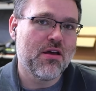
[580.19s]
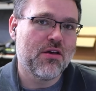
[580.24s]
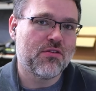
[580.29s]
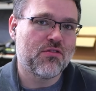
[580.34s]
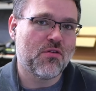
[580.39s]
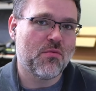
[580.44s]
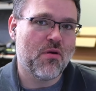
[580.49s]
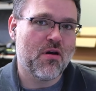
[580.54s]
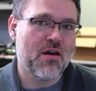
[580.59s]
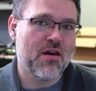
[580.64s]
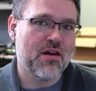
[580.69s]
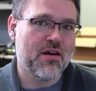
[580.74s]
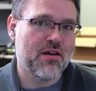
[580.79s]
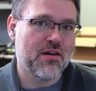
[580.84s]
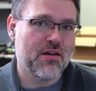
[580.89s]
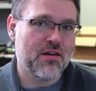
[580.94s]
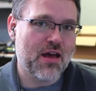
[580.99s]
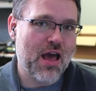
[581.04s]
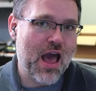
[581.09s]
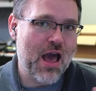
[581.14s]
So
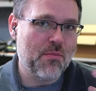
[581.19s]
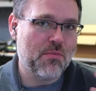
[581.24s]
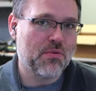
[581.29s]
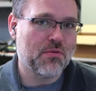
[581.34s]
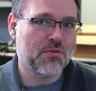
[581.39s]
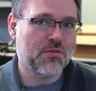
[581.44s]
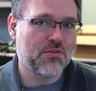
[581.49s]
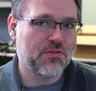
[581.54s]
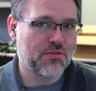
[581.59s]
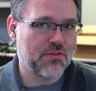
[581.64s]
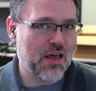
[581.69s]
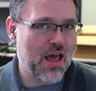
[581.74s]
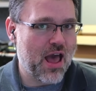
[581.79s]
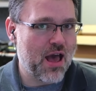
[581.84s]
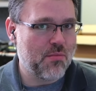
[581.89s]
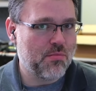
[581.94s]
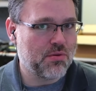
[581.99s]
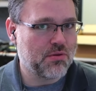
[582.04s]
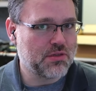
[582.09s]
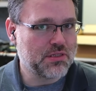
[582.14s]
my apples to
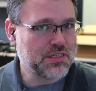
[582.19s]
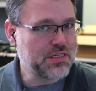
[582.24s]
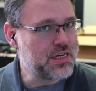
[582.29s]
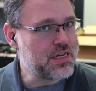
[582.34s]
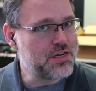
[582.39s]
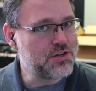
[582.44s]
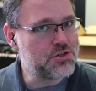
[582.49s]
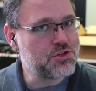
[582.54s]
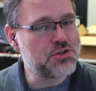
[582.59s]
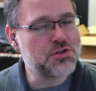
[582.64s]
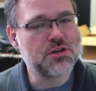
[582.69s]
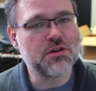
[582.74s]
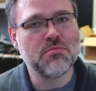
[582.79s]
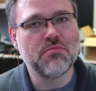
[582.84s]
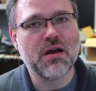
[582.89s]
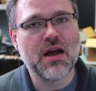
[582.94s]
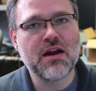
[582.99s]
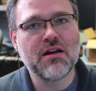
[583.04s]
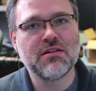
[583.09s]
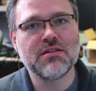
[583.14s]
apples ish
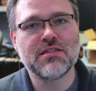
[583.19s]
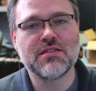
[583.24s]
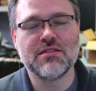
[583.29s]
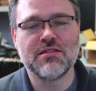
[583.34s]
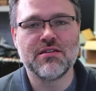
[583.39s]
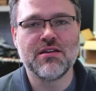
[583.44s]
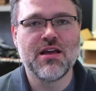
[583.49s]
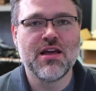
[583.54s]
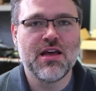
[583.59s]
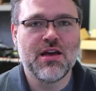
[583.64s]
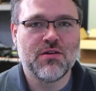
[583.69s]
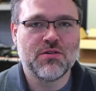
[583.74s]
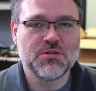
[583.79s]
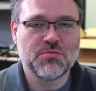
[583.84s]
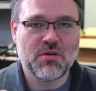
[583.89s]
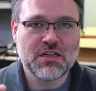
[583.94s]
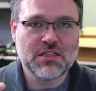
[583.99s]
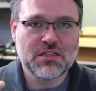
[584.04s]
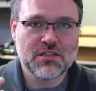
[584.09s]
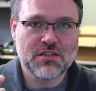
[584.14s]
comparison was
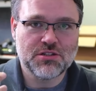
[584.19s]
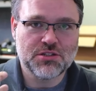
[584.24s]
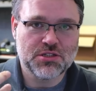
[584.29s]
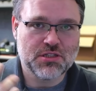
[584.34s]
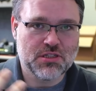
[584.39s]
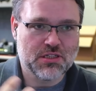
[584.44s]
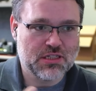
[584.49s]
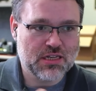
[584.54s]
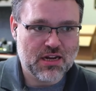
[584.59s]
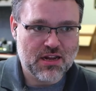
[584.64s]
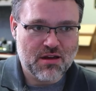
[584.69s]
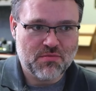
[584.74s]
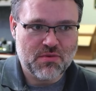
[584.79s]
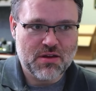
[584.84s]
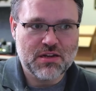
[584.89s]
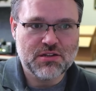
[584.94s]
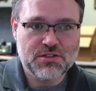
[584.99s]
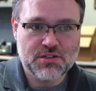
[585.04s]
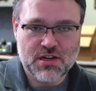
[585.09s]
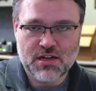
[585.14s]
basically just setting up
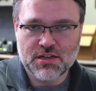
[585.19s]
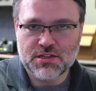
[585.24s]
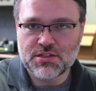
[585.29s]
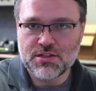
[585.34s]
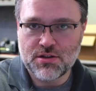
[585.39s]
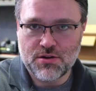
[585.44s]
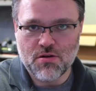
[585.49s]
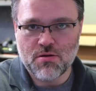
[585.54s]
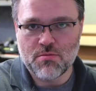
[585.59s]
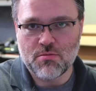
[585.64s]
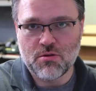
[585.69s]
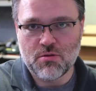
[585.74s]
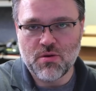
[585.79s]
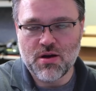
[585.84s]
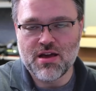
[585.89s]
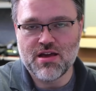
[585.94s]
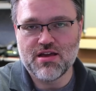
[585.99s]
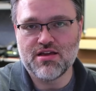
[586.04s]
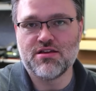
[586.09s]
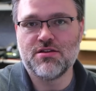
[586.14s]
Nginx the normal
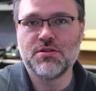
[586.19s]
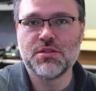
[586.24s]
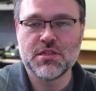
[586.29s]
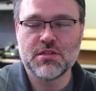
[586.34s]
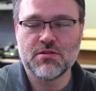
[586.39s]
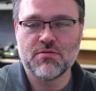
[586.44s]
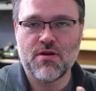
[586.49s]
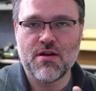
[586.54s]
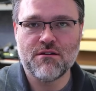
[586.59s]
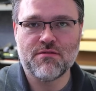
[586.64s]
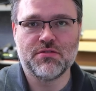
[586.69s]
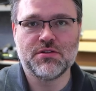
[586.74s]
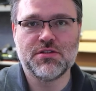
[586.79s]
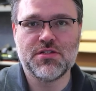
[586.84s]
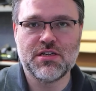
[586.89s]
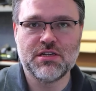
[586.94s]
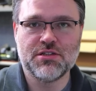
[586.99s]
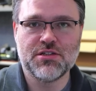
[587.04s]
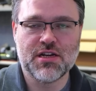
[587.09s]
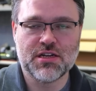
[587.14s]
way using the reference
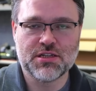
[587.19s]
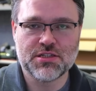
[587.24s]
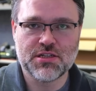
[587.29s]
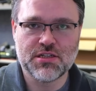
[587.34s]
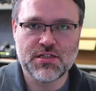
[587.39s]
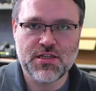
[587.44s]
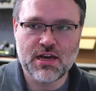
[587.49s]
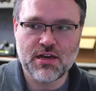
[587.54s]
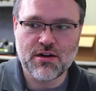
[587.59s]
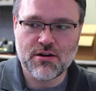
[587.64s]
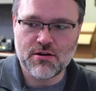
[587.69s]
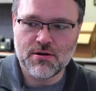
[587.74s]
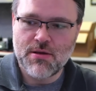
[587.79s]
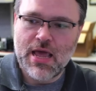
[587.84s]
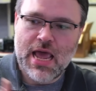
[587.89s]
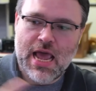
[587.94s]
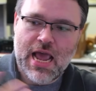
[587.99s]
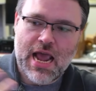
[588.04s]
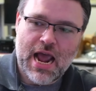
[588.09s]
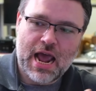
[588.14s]
Nginx container
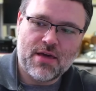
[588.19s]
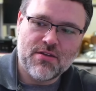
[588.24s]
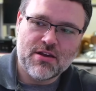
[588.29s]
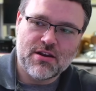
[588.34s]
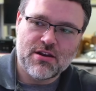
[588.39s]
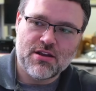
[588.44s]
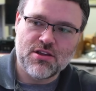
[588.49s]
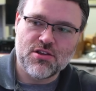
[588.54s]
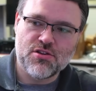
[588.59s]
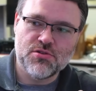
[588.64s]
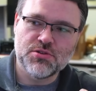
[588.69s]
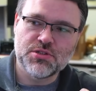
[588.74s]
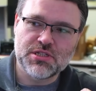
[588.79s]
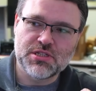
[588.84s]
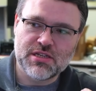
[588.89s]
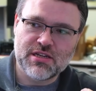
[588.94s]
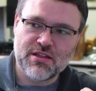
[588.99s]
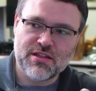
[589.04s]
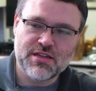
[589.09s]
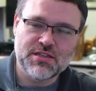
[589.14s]
and then
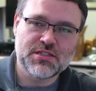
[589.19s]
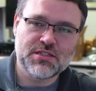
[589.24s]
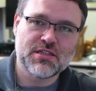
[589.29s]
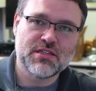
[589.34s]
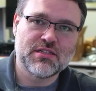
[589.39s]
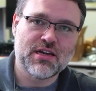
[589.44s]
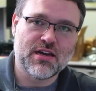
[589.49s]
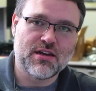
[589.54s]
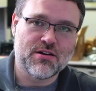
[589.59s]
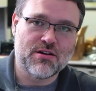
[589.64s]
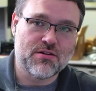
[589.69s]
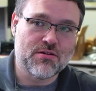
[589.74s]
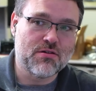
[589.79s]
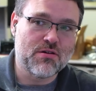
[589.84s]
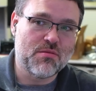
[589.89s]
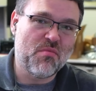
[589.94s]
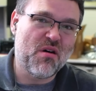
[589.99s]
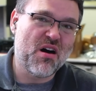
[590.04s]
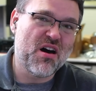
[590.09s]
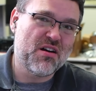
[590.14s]
using this container
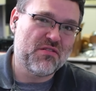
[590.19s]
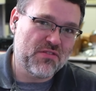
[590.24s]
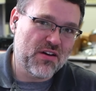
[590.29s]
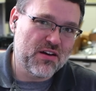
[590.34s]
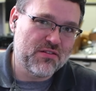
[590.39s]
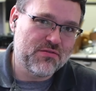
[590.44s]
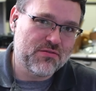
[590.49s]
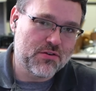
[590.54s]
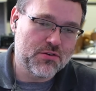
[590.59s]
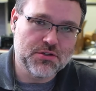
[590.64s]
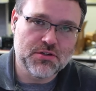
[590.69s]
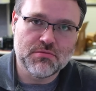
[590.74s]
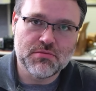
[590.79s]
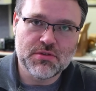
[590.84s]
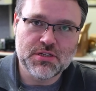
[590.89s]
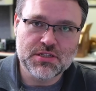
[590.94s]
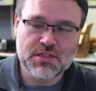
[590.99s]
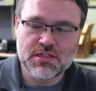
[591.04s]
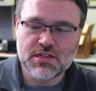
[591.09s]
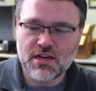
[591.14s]
or modified version of
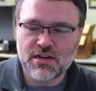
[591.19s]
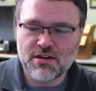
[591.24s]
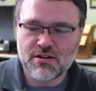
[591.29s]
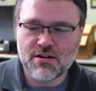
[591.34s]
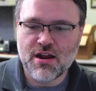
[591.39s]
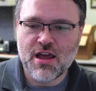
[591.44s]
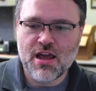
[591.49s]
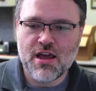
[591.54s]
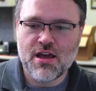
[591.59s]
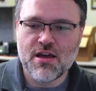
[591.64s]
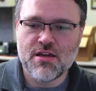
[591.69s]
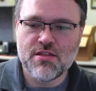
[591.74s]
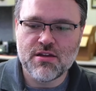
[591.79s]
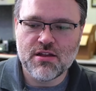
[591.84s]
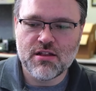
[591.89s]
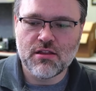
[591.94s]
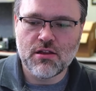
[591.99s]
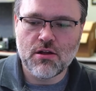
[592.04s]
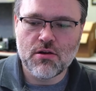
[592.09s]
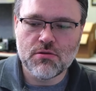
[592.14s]
this container
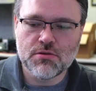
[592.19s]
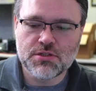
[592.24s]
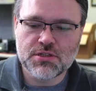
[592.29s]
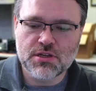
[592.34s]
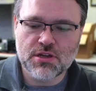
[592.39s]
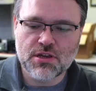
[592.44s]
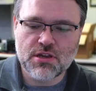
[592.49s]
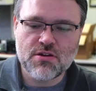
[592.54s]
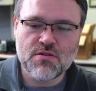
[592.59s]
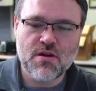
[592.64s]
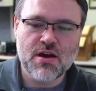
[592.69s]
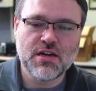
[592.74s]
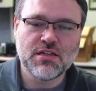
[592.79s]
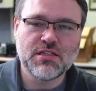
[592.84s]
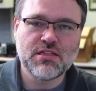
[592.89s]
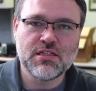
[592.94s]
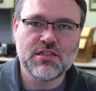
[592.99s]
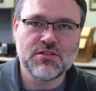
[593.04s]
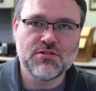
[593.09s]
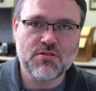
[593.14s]
that loads the
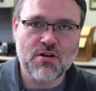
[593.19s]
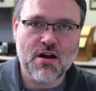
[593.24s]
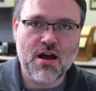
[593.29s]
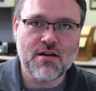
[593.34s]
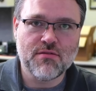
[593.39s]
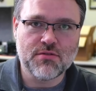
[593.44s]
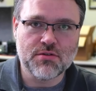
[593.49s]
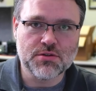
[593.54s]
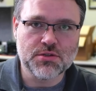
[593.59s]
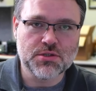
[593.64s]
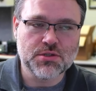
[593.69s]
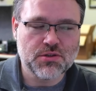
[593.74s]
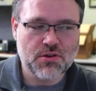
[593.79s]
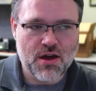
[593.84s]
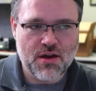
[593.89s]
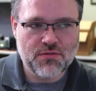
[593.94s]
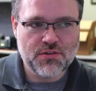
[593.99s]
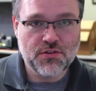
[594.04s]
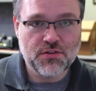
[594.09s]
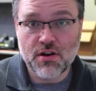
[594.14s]
QAT drivers. So
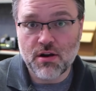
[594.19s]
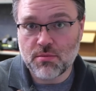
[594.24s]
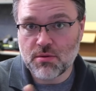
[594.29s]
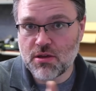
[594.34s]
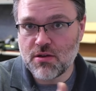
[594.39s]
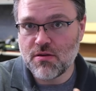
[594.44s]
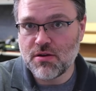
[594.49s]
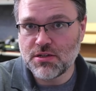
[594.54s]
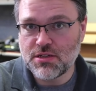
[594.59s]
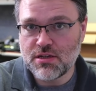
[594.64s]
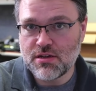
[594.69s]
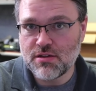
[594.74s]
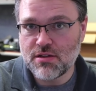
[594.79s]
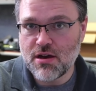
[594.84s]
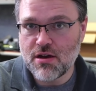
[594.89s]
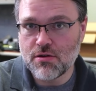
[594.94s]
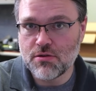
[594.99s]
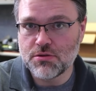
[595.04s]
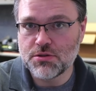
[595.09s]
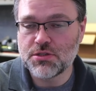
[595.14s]
I have to set up QAT on the
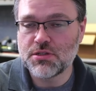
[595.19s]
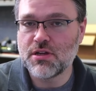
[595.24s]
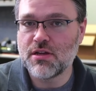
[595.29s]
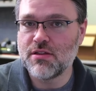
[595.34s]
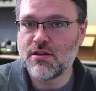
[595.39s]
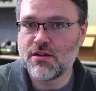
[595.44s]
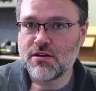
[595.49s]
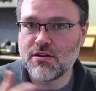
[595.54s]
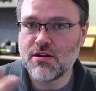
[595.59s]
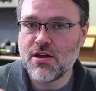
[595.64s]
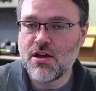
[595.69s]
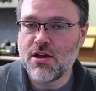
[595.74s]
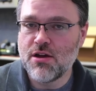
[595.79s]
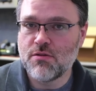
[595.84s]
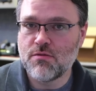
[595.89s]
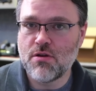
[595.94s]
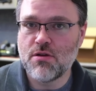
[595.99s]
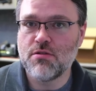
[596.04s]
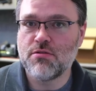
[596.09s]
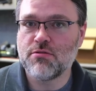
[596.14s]
host and then
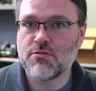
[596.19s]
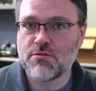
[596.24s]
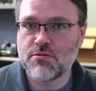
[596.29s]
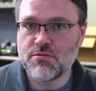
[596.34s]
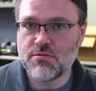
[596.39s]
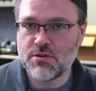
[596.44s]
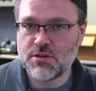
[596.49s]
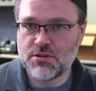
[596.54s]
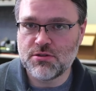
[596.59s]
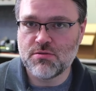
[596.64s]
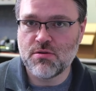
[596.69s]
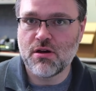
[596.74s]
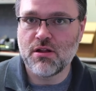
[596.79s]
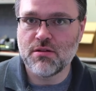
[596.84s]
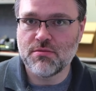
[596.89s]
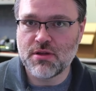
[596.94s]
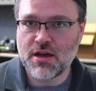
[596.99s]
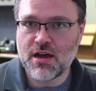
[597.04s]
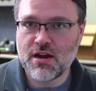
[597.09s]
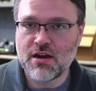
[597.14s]
run through and do
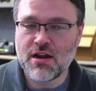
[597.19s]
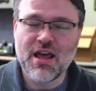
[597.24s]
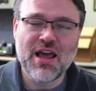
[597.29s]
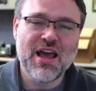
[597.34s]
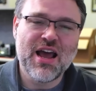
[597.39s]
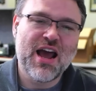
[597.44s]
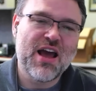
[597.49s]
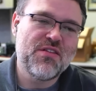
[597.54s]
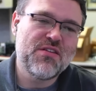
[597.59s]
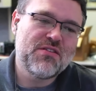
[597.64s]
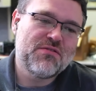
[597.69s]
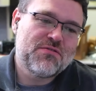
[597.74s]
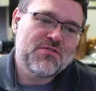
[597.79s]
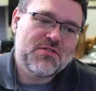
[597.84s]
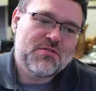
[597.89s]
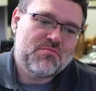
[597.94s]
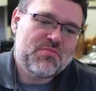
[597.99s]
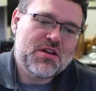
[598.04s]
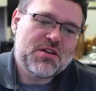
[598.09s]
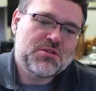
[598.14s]
all of that. And then
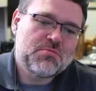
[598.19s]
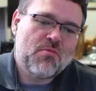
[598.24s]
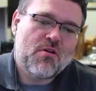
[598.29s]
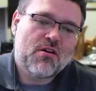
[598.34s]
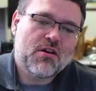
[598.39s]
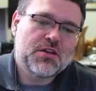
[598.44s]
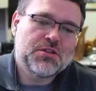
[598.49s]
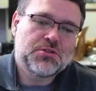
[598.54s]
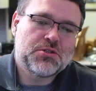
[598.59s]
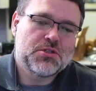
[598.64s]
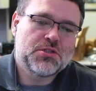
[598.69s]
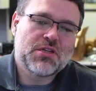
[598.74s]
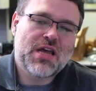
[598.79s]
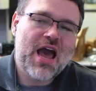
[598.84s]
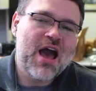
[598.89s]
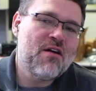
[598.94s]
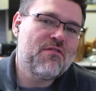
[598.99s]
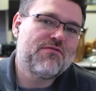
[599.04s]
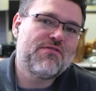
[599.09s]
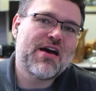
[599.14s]
for the benchmark is just
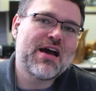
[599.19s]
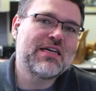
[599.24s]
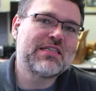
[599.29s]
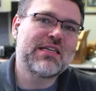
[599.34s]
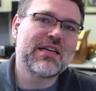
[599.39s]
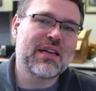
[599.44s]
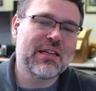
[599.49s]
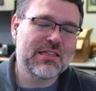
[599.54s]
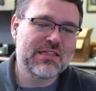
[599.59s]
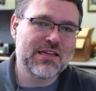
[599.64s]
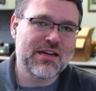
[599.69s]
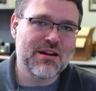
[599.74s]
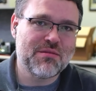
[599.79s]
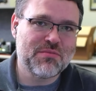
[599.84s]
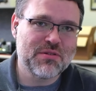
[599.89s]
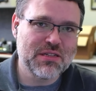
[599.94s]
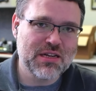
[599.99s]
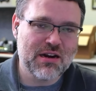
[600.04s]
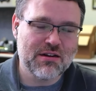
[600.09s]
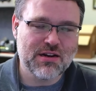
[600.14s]
how fast I can set
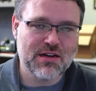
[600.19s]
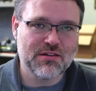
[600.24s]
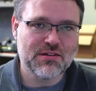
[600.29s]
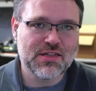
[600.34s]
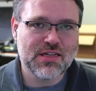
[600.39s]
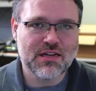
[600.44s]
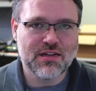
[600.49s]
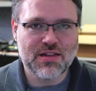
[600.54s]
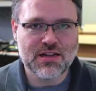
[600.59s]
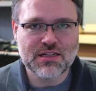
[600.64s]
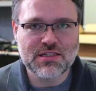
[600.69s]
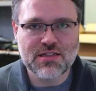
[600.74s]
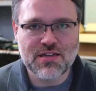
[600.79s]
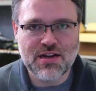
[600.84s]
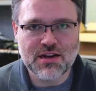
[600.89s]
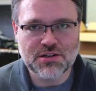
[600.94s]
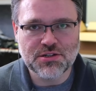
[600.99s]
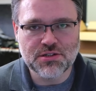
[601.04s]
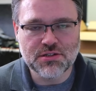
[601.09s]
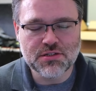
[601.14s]
up and tear down TLS
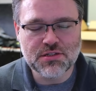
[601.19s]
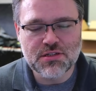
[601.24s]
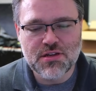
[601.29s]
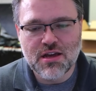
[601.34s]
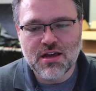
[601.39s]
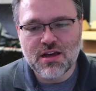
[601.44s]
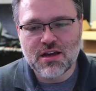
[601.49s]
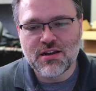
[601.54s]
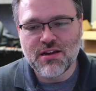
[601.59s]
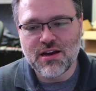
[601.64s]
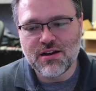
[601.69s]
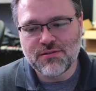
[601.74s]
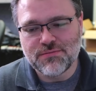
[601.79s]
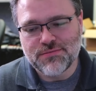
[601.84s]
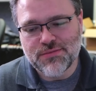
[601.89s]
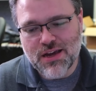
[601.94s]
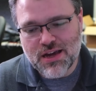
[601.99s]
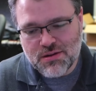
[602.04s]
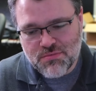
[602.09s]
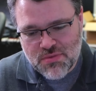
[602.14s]
connections. Now,
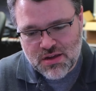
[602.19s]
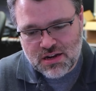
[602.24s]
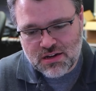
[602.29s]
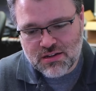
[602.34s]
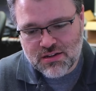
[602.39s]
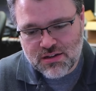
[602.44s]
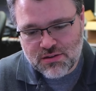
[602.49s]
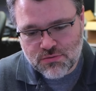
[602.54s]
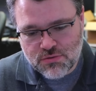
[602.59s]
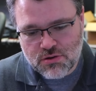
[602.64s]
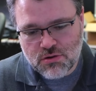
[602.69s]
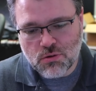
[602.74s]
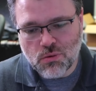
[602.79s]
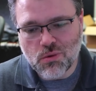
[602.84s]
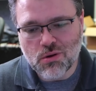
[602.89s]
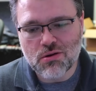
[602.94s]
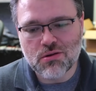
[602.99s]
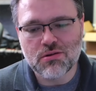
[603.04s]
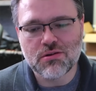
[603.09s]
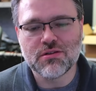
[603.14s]
admittedly, real
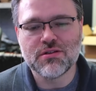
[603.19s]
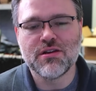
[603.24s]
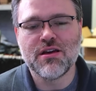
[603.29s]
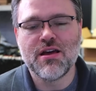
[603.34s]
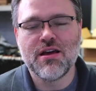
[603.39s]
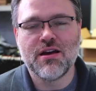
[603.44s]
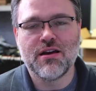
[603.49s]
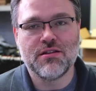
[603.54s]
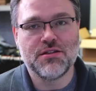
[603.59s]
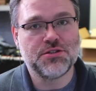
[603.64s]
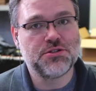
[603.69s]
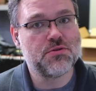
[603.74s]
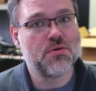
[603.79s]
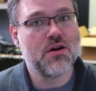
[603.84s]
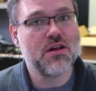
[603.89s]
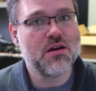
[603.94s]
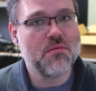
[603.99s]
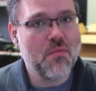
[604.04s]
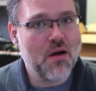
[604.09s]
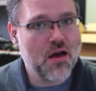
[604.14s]
world, unless you're running a